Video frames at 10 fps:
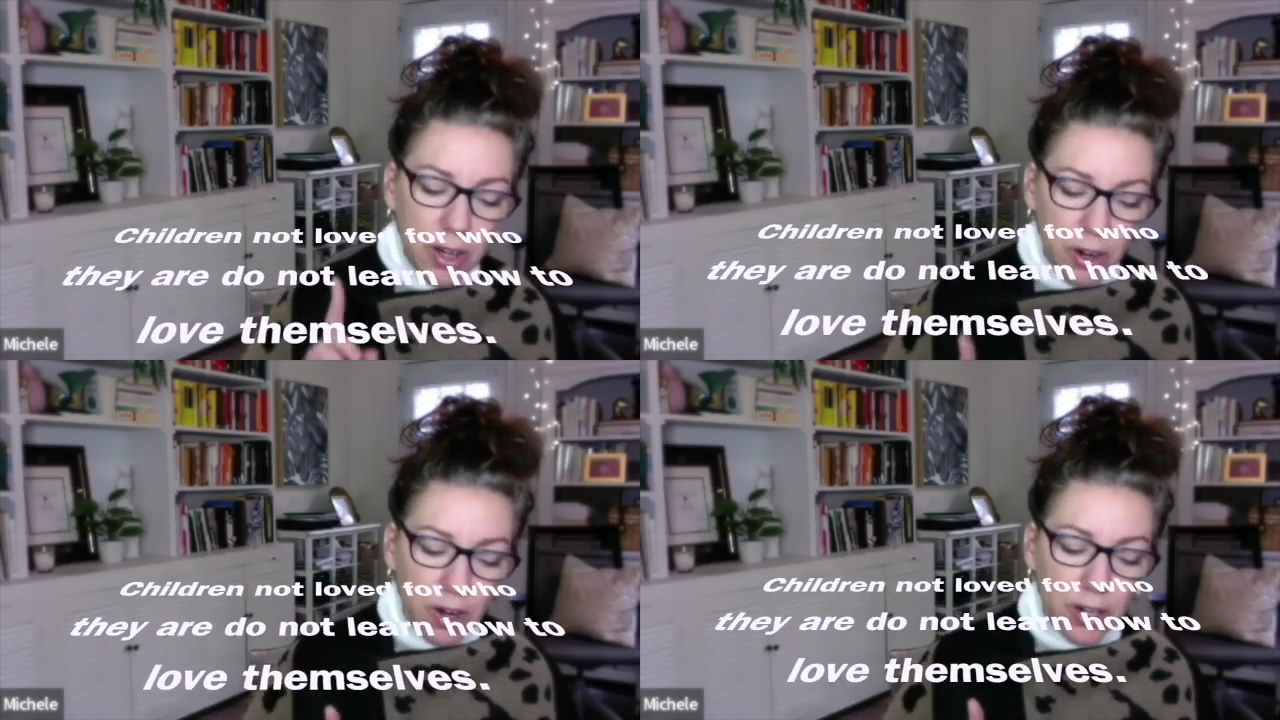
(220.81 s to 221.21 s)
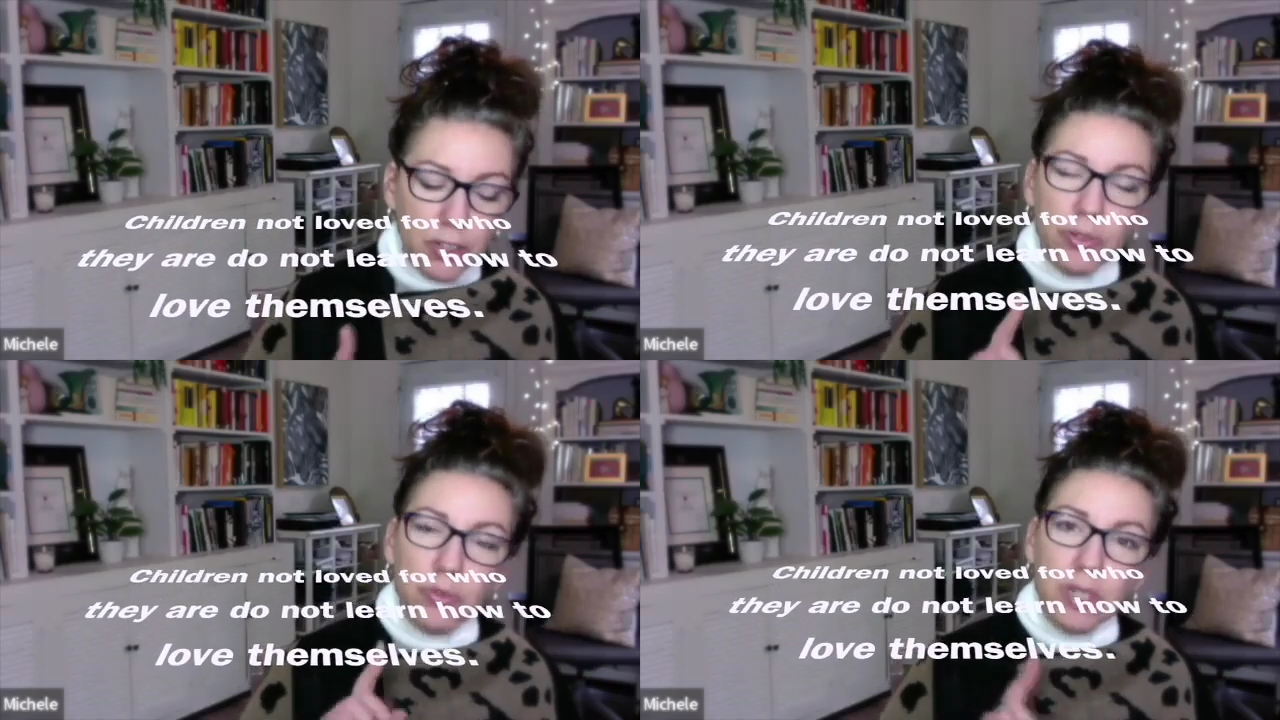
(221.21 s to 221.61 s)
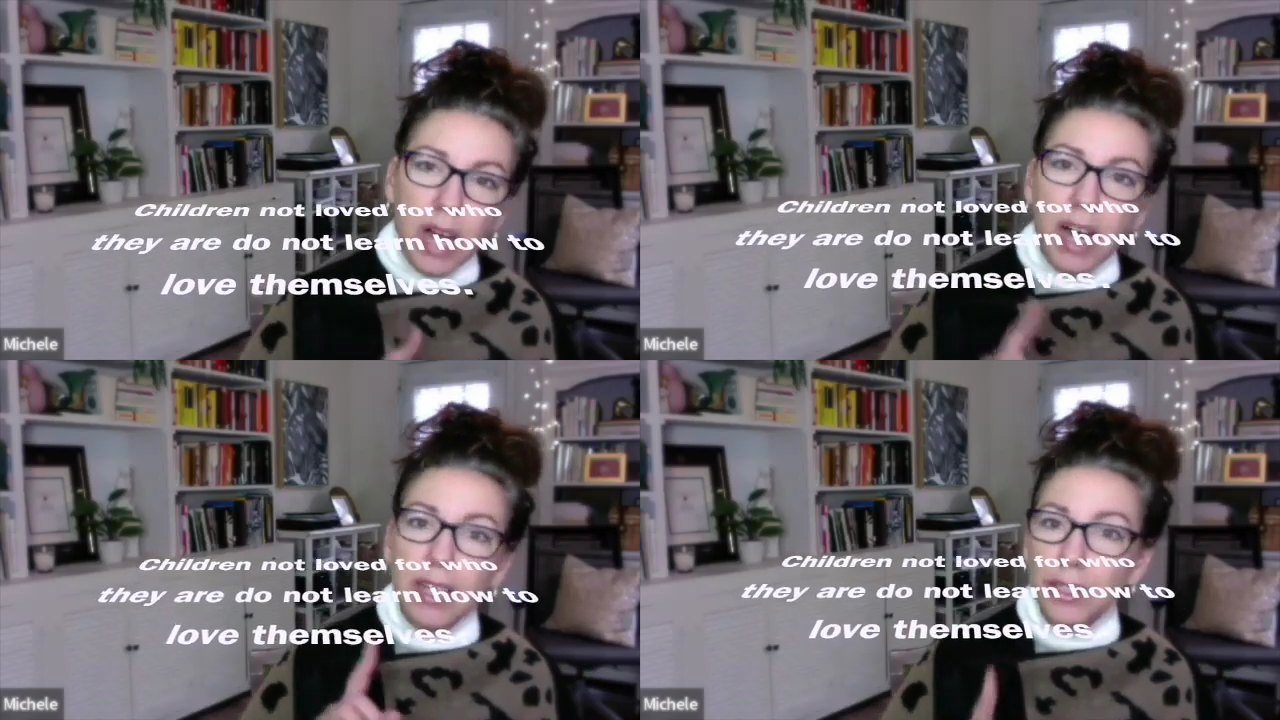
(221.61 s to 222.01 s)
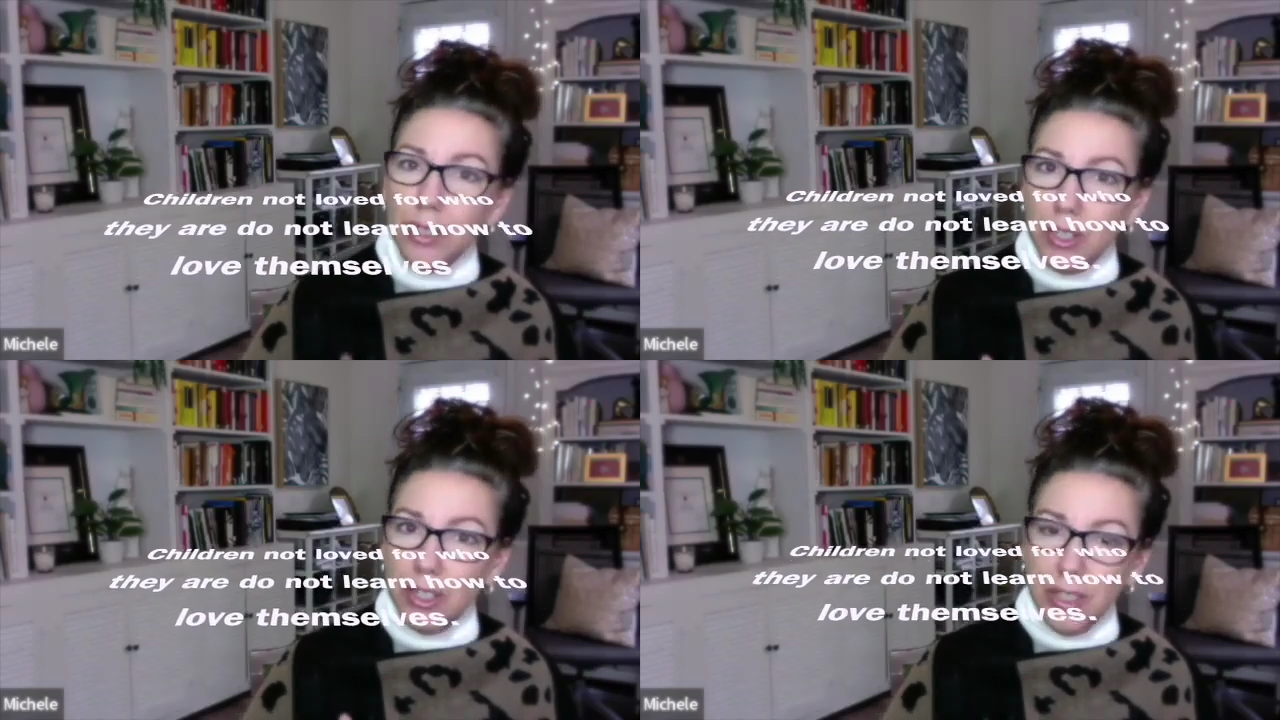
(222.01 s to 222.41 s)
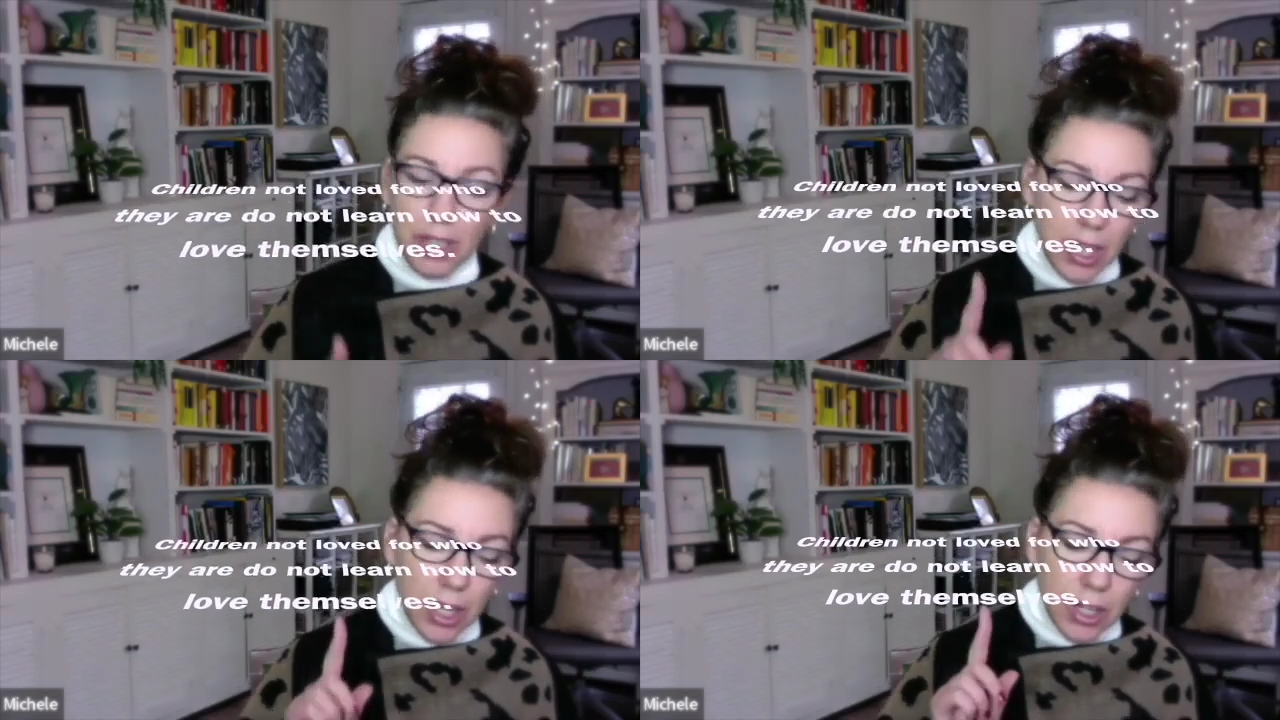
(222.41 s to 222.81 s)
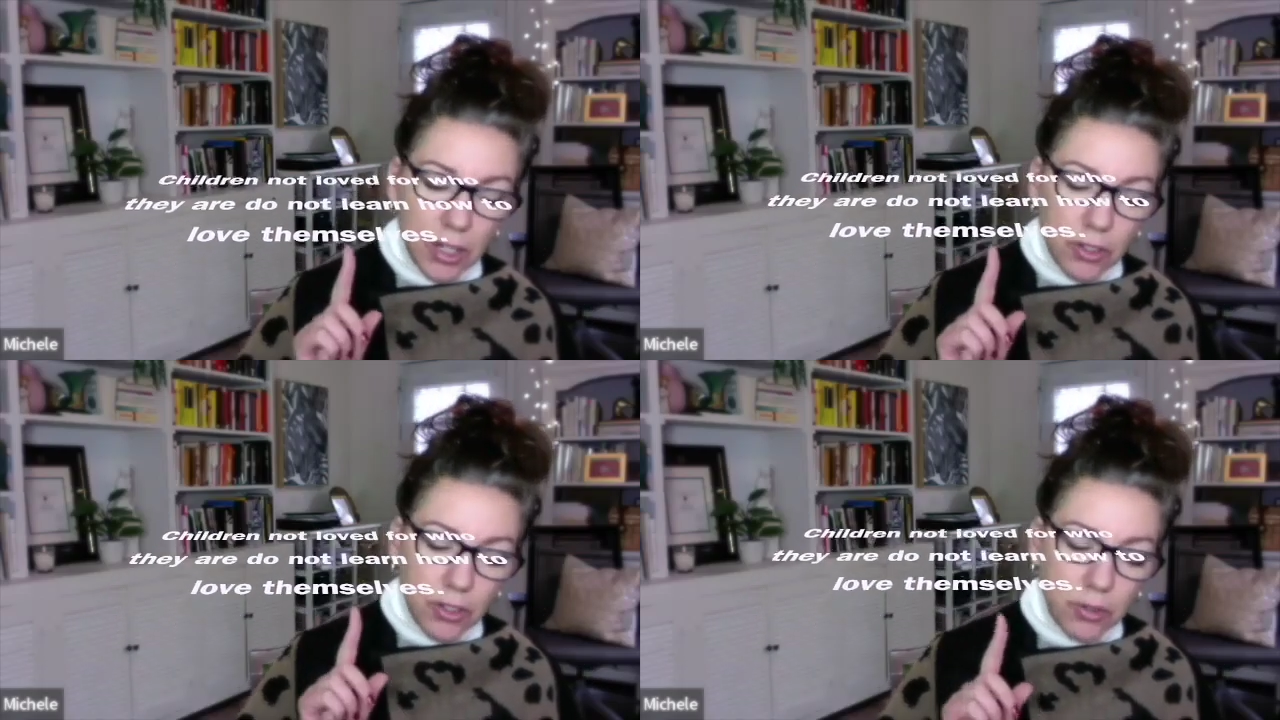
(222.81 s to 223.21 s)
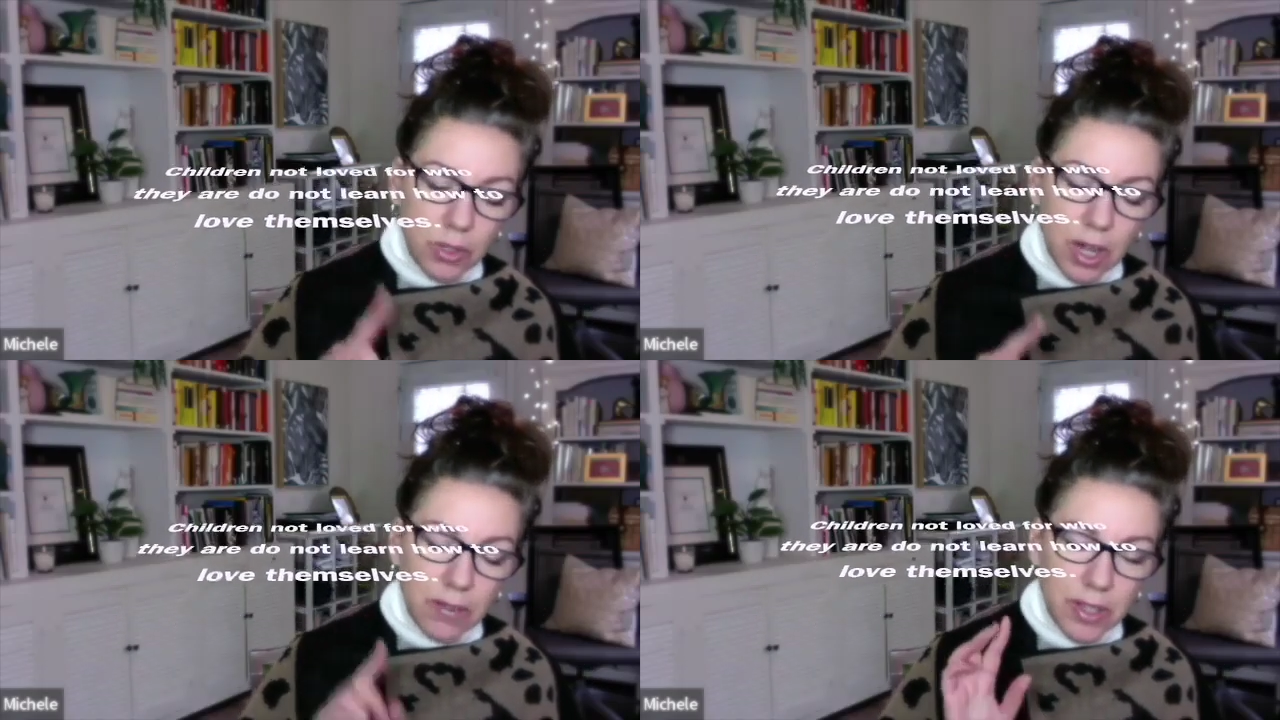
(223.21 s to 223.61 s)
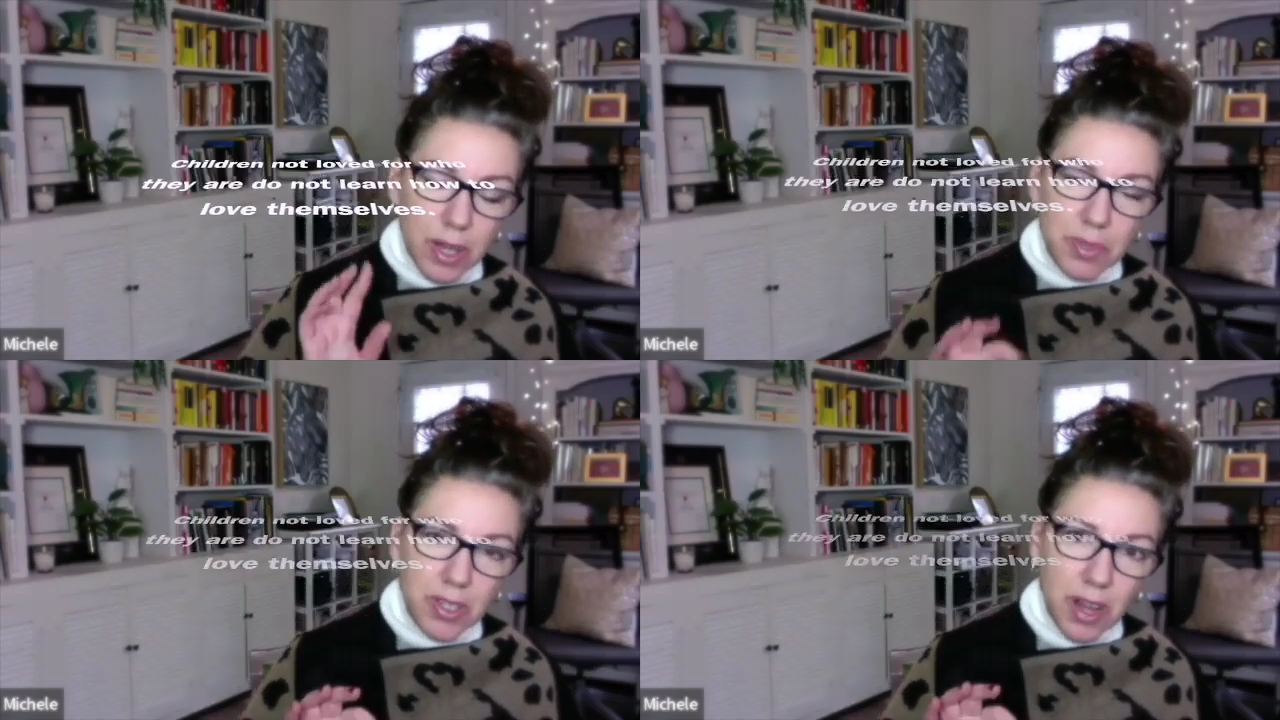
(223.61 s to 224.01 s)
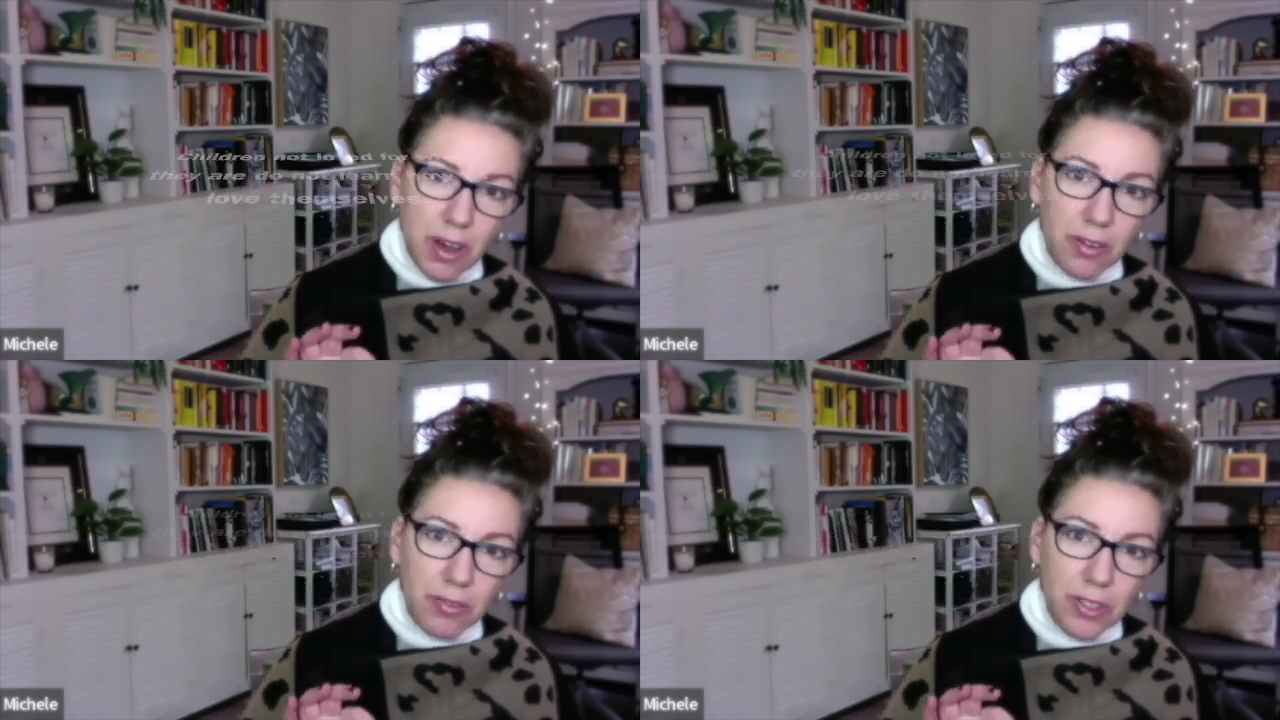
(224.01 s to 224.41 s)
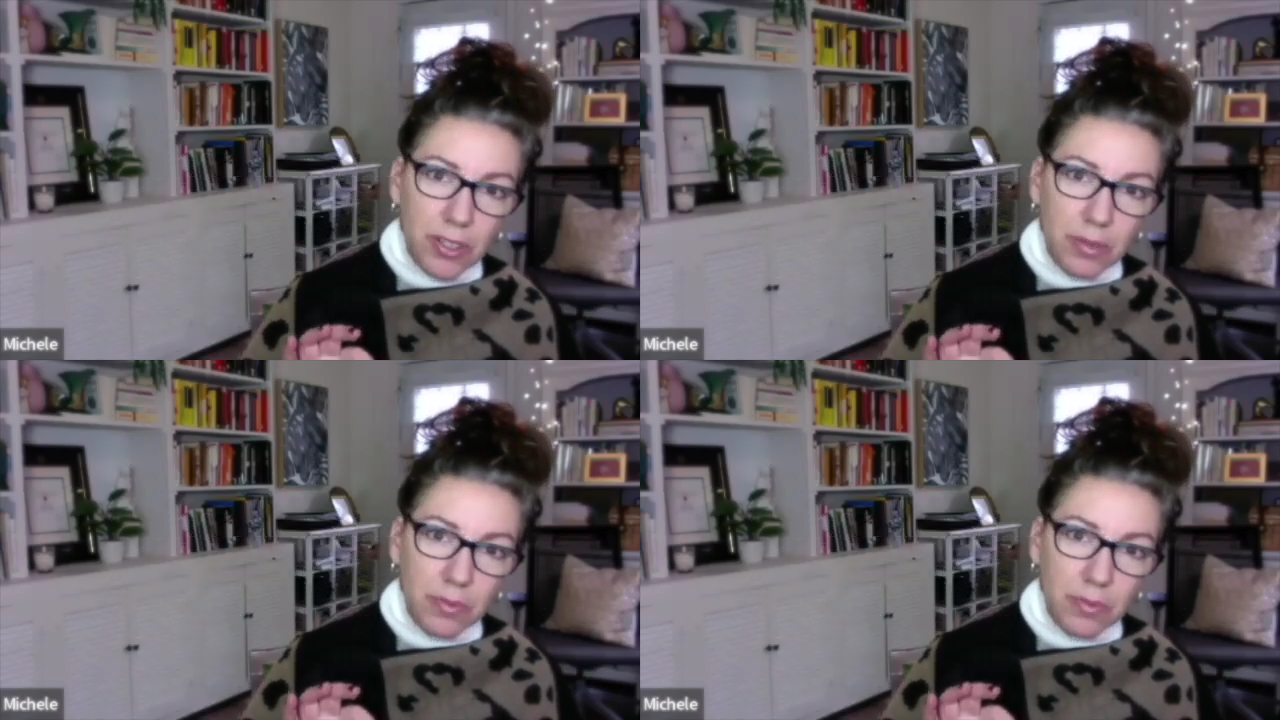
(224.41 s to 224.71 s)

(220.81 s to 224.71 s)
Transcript: are do not learn to love themselves.